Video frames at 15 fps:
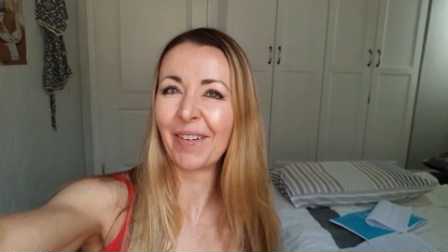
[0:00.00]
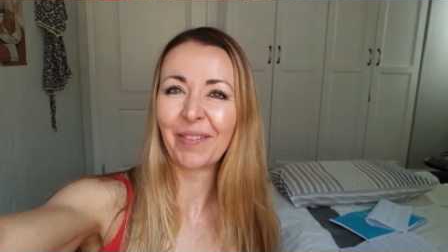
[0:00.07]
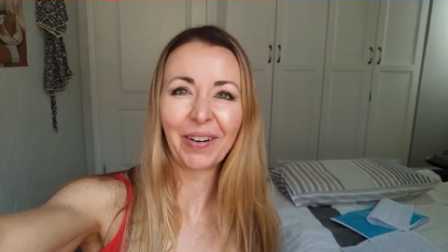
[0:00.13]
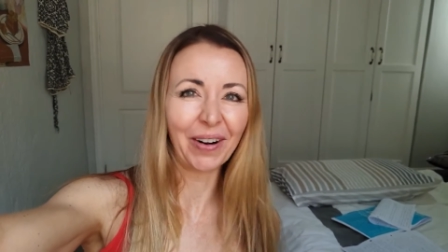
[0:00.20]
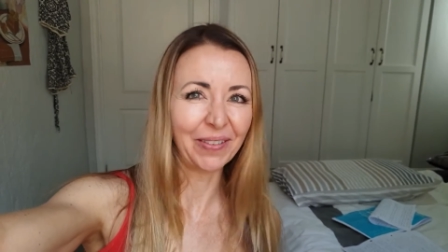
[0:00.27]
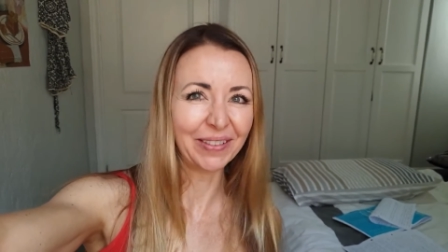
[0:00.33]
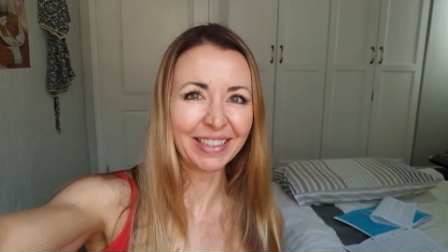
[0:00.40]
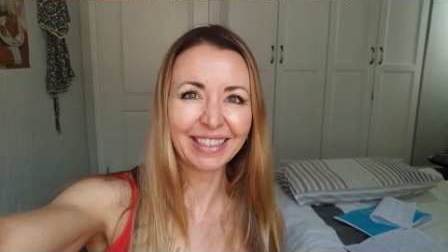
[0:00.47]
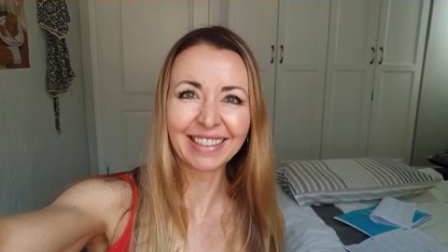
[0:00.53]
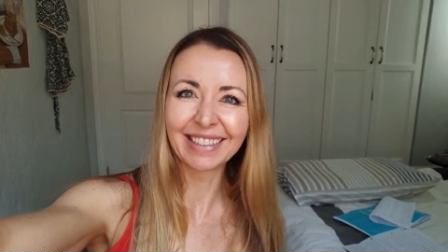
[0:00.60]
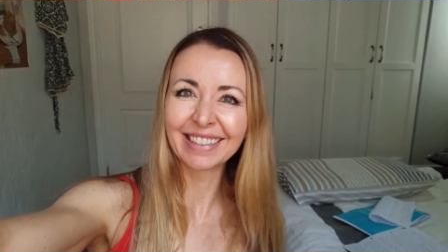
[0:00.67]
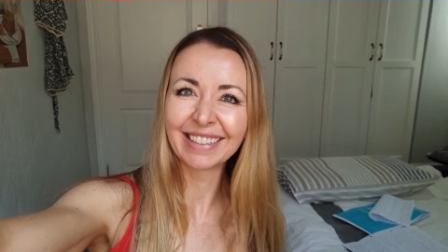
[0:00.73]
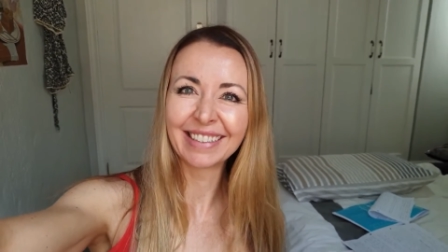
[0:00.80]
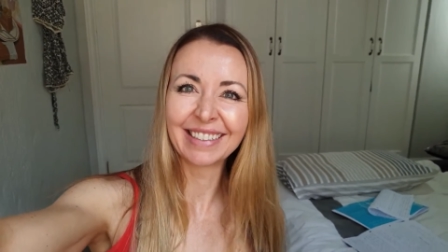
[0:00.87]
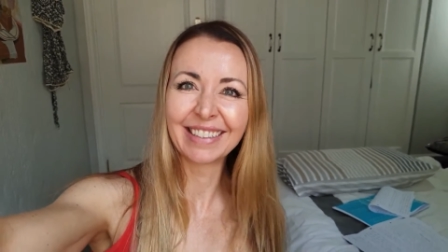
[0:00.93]
I promise.
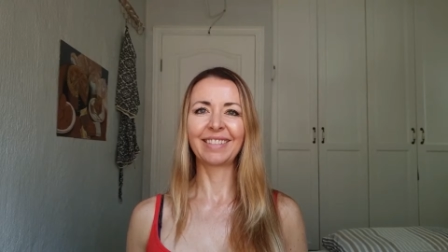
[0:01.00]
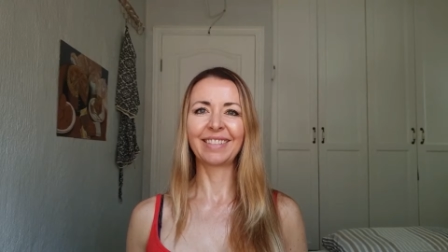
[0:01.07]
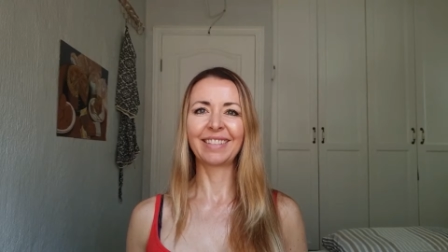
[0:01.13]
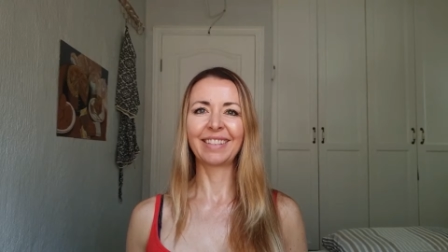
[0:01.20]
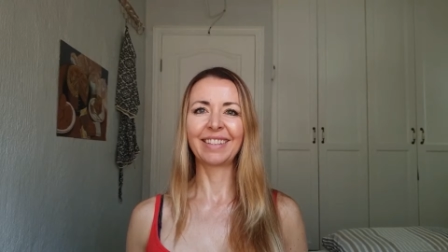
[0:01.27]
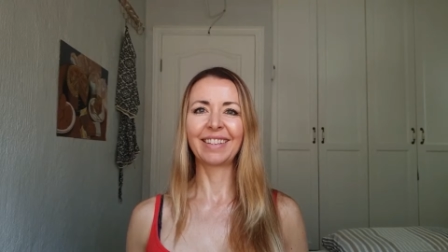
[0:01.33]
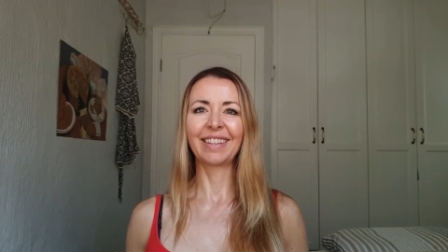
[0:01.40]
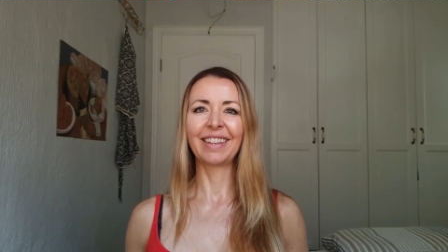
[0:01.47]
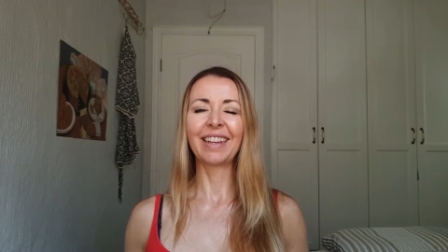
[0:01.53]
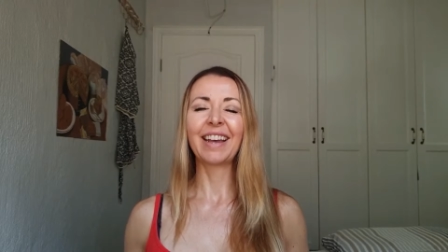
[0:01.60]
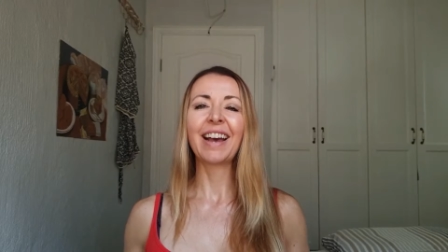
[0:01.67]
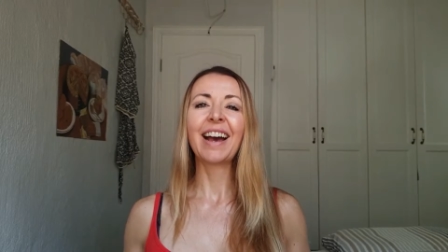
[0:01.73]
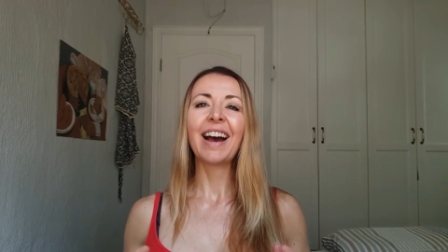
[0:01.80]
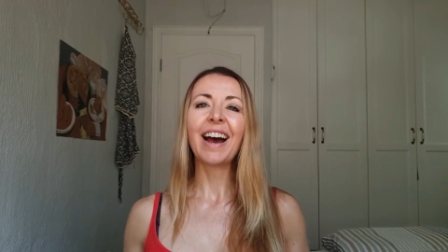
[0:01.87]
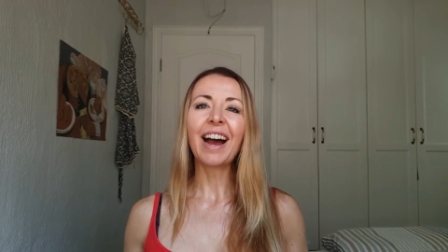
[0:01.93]

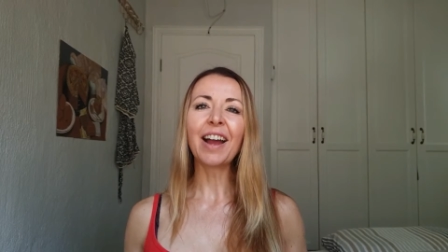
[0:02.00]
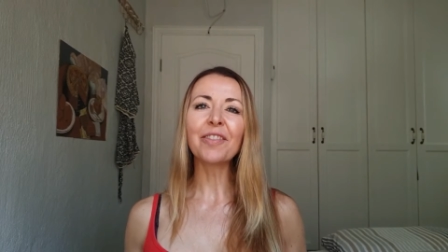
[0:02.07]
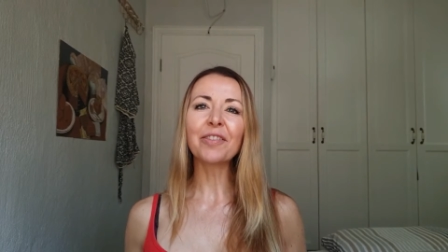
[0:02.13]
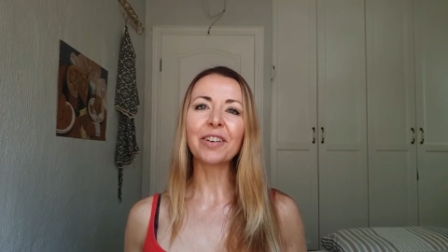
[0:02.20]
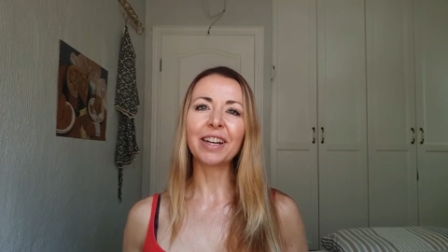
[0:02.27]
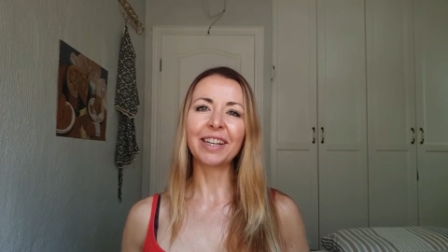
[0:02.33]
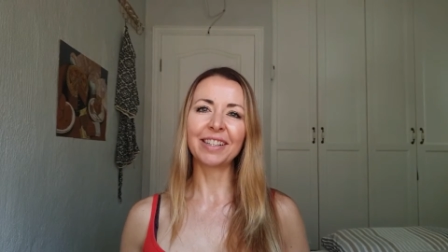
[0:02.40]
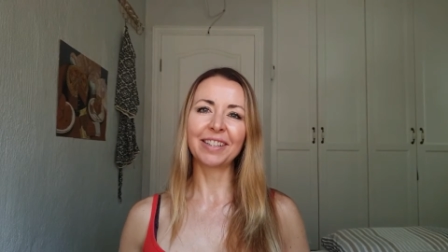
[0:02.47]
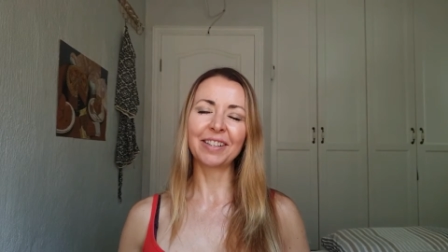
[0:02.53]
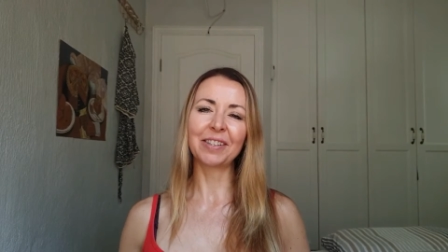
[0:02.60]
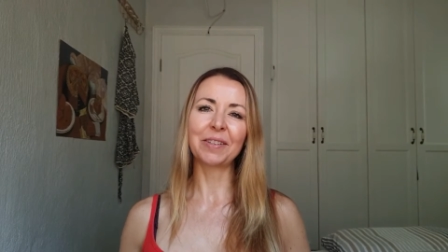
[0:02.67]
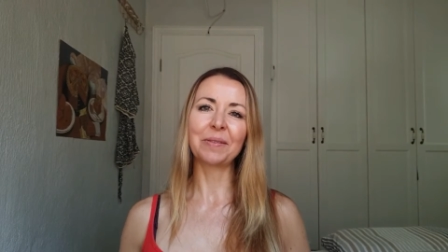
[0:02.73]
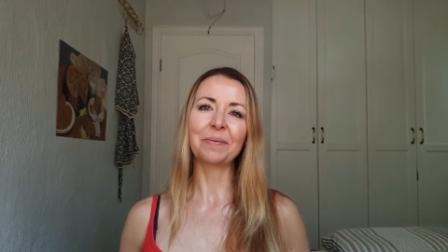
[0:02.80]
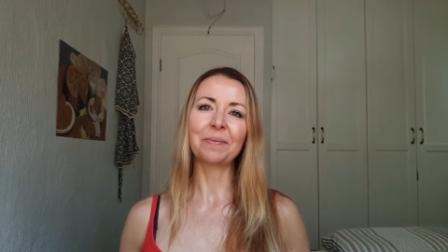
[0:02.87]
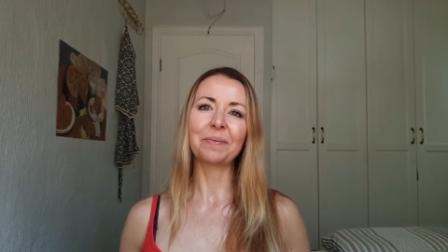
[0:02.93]
Hi friends.